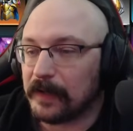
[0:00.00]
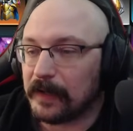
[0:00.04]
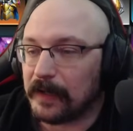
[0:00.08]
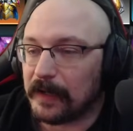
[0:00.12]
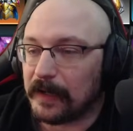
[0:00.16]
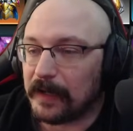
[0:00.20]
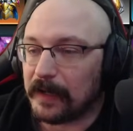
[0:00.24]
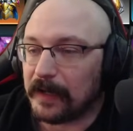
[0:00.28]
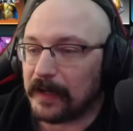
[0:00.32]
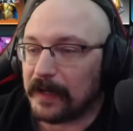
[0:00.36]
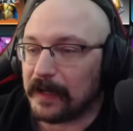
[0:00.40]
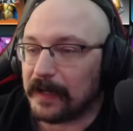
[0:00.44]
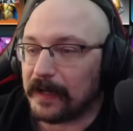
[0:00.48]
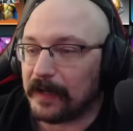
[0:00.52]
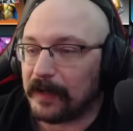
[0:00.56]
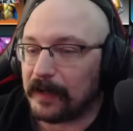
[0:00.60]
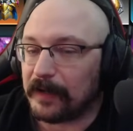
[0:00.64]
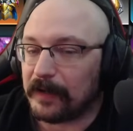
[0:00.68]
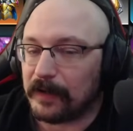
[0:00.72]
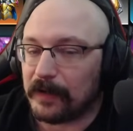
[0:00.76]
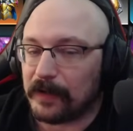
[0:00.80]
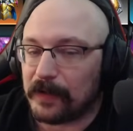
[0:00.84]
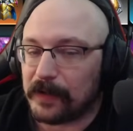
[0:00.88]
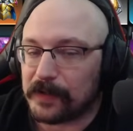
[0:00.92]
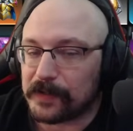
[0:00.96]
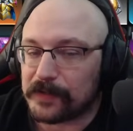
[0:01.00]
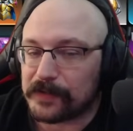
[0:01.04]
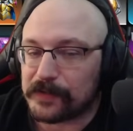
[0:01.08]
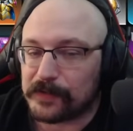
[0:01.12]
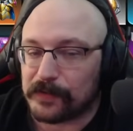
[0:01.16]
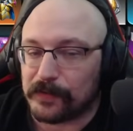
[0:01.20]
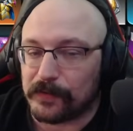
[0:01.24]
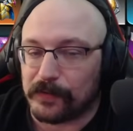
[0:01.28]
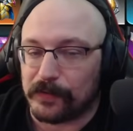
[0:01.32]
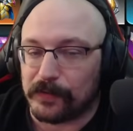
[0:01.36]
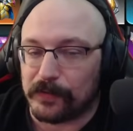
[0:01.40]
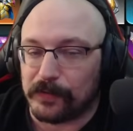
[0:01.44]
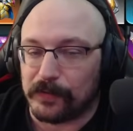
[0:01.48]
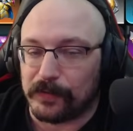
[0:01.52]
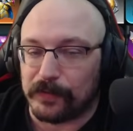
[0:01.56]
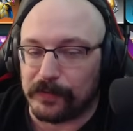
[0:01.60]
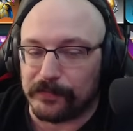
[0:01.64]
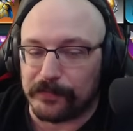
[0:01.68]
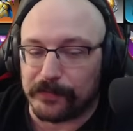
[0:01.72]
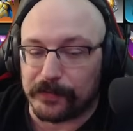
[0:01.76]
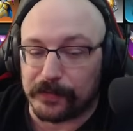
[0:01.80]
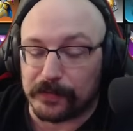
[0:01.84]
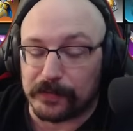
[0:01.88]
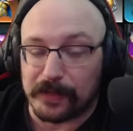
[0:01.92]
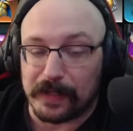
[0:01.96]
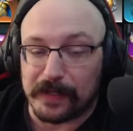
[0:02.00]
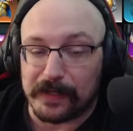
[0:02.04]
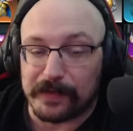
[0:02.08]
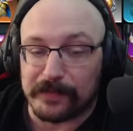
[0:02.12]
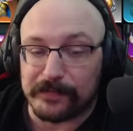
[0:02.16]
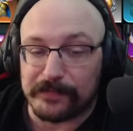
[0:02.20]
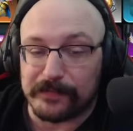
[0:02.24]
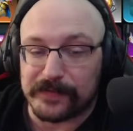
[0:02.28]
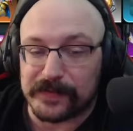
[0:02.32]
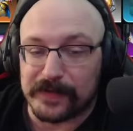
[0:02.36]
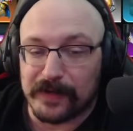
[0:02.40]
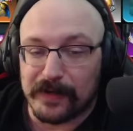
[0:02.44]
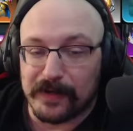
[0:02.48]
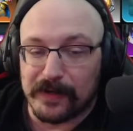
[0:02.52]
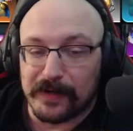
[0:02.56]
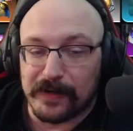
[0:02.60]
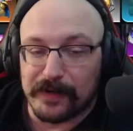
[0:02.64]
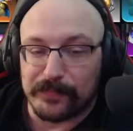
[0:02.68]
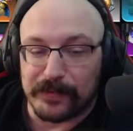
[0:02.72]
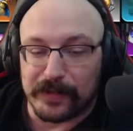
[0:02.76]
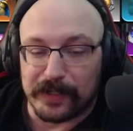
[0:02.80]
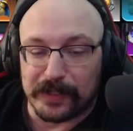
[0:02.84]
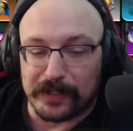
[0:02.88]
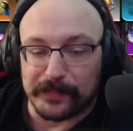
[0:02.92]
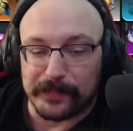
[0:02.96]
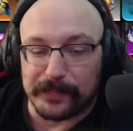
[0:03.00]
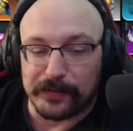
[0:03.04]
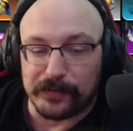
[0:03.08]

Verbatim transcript: Uh, also for gloves, probably gonna be